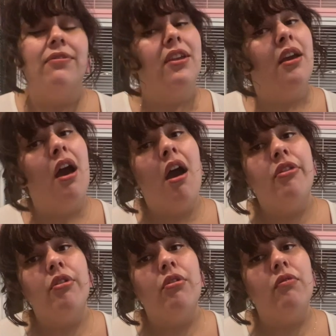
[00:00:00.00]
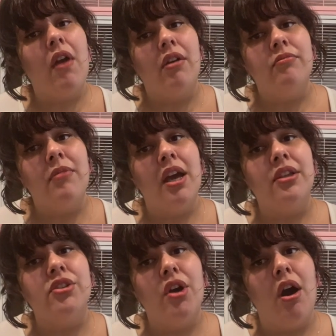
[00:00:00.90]
the other around my
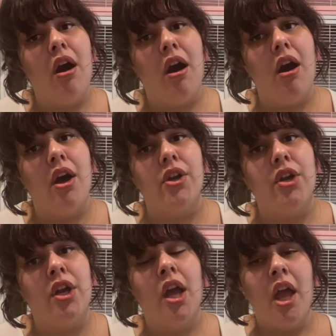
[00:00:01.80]
daughter.